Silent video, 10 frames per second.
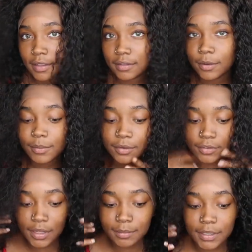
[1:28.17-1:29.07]
So both
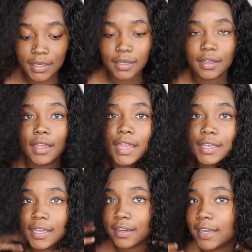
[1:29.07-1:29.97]
of them are
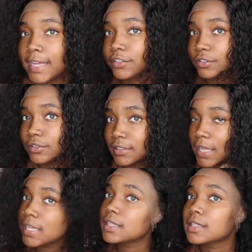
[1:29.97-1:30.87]
in their natural
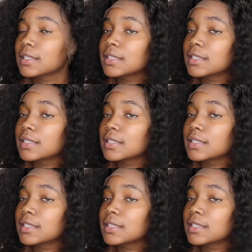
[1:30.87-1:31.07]
states.